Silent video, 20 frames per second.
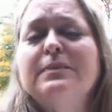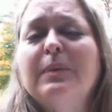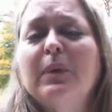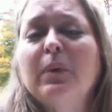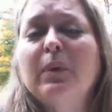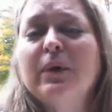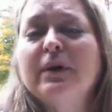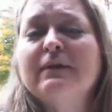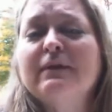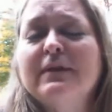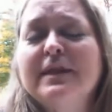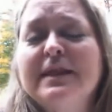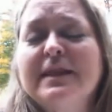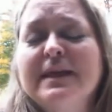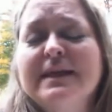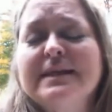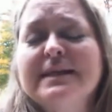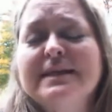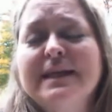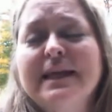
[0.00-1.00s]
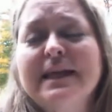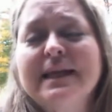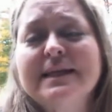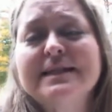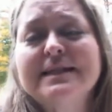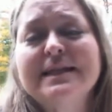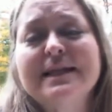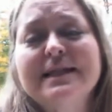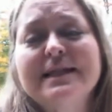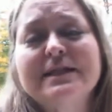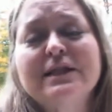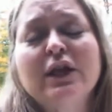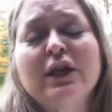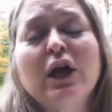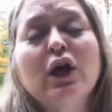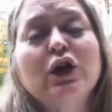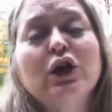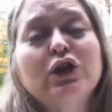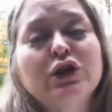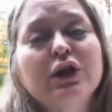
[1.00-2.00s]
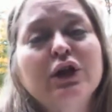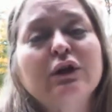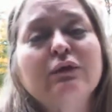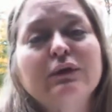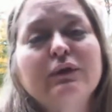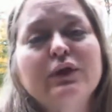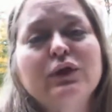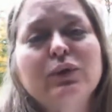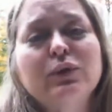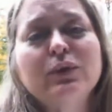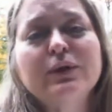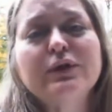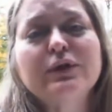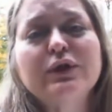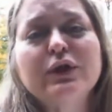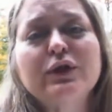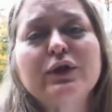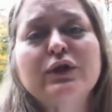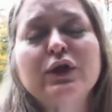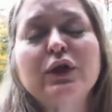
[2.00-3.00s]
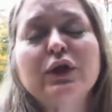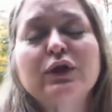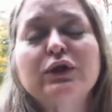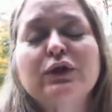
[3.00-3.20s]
but one of the things it is shared resources.